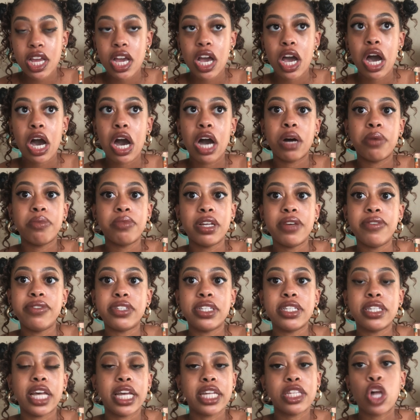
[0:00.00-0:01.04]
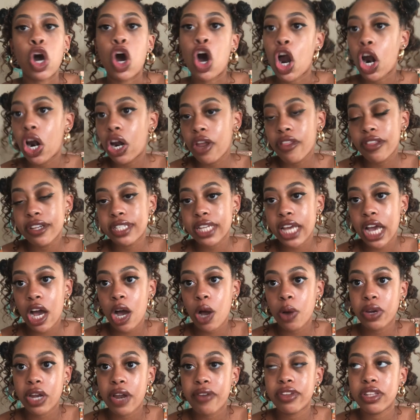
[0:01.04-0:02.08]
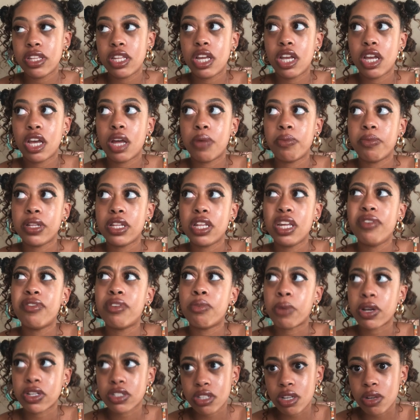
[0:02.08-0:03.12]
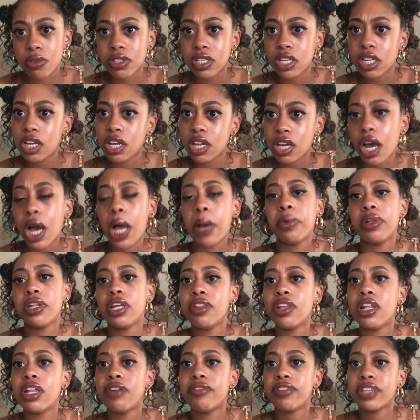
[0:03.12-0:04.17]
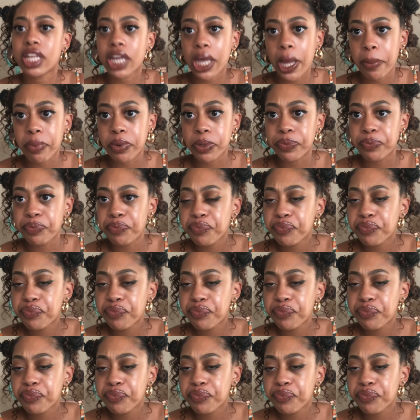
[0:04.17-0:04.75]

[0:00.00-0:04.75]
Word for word: um, lives in like the heart of the town and everything, and we live in Mexico City. I believe they live in the capital.